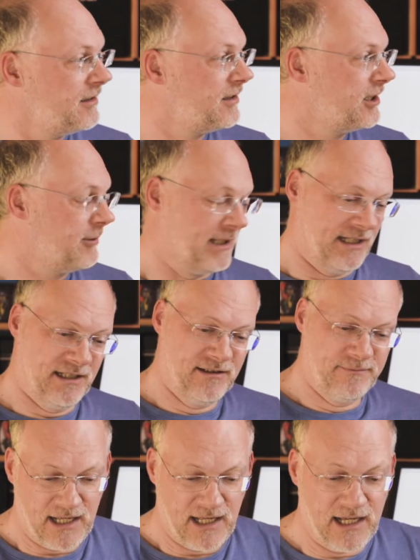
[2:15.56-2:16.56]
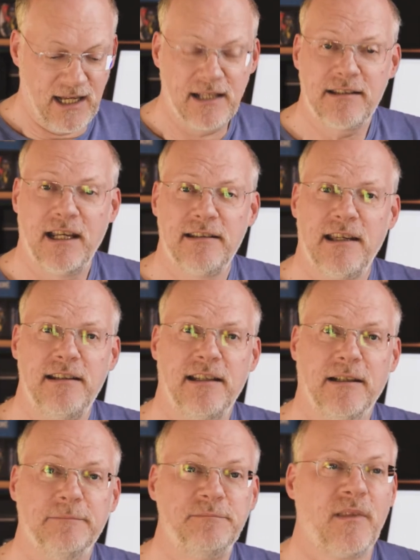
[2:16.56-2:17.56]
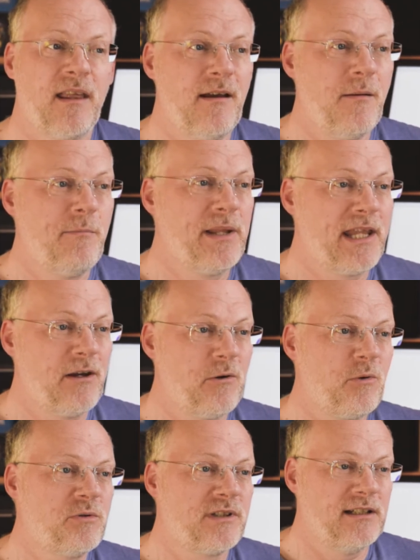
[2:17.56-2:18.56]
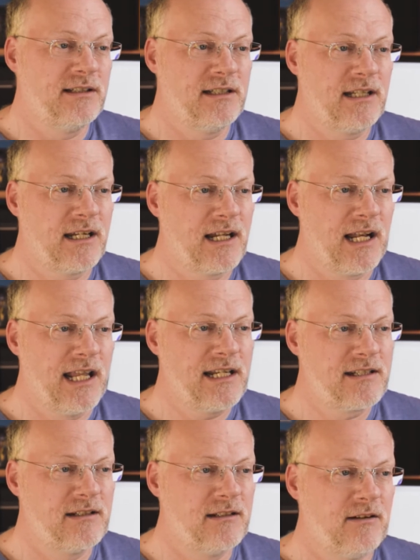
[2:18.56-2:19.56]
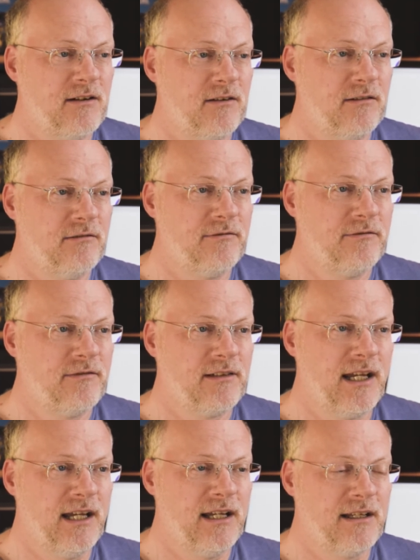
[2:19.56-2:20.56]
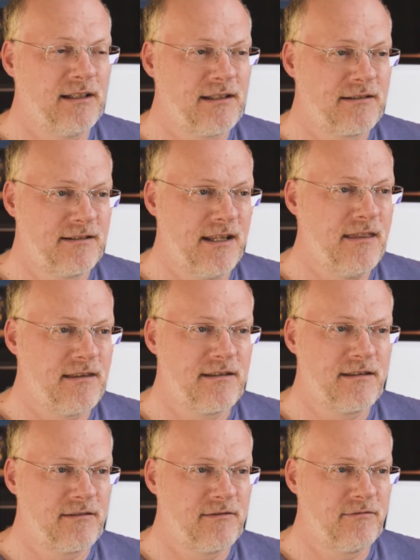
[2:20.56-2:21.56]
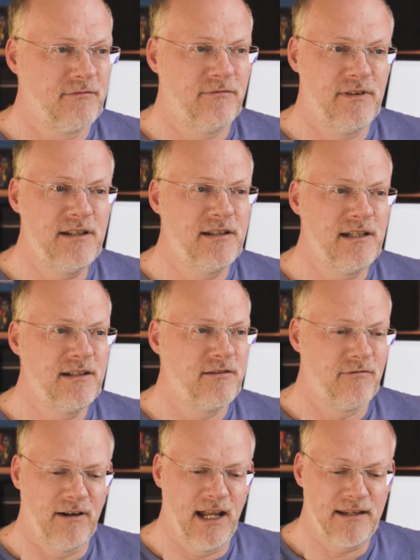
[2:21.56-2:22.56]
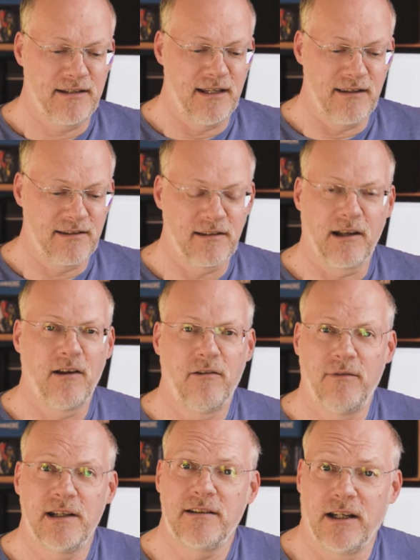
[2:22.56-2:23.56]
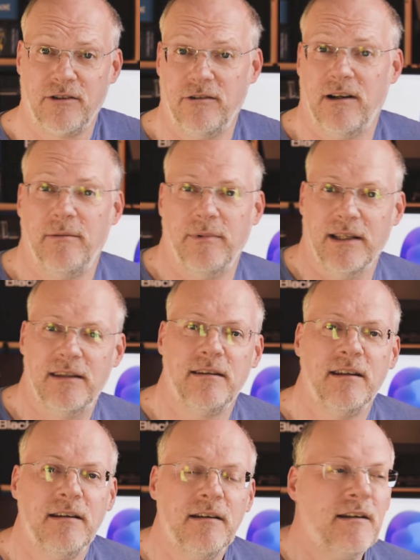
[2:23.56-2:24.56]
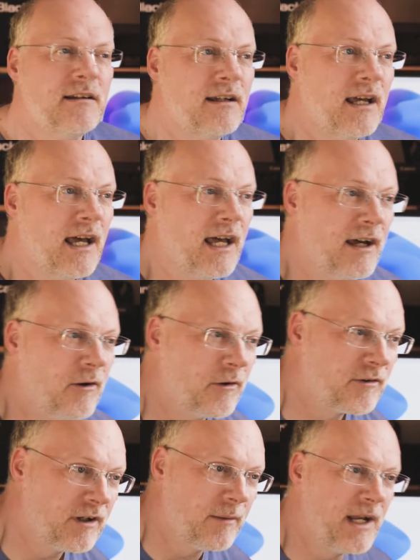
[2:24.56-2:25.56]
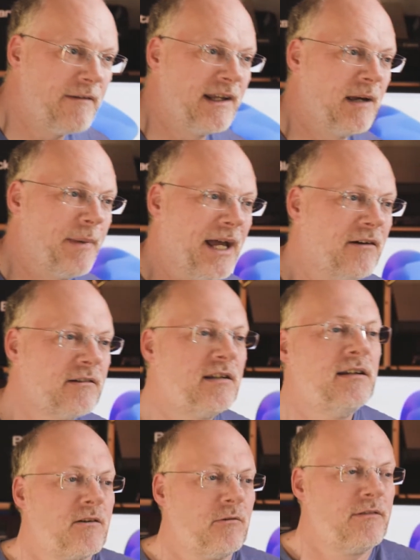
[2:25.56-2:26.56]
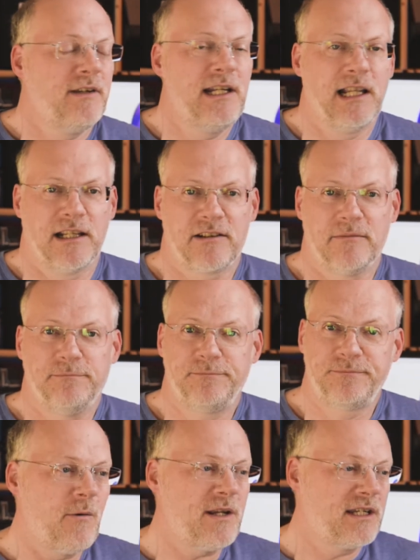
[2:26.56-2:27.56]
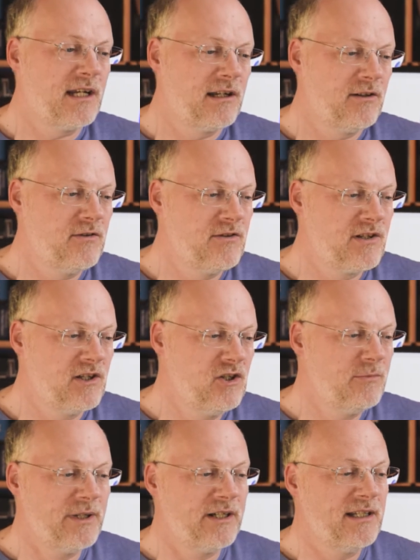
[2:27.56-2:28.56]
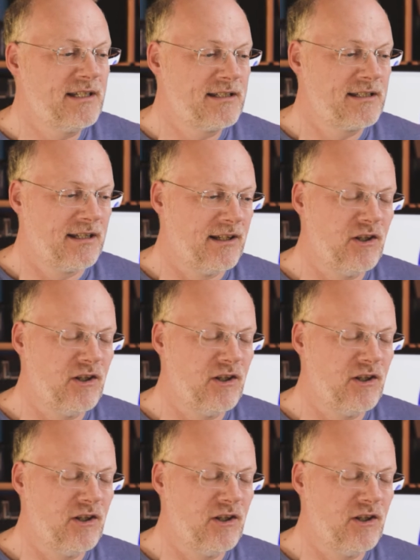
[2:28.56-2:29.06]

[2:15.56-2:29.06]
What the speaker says: doing a CS80, but they also did a collection of synths, vintage rare synths, a lot of which I grew up with or grew up knowing about, called the V collection, which includes luminaries